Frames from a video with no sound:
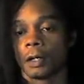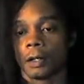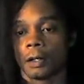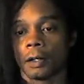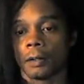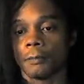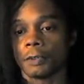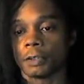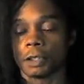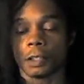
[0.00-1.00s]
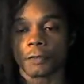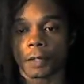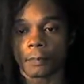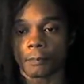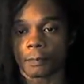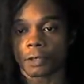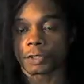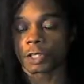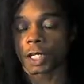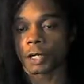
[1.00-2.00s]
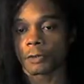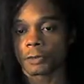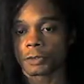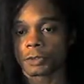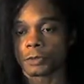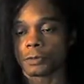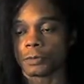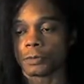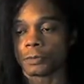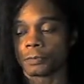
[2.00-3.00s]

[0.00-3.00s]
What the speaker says: You can give that book of shadows to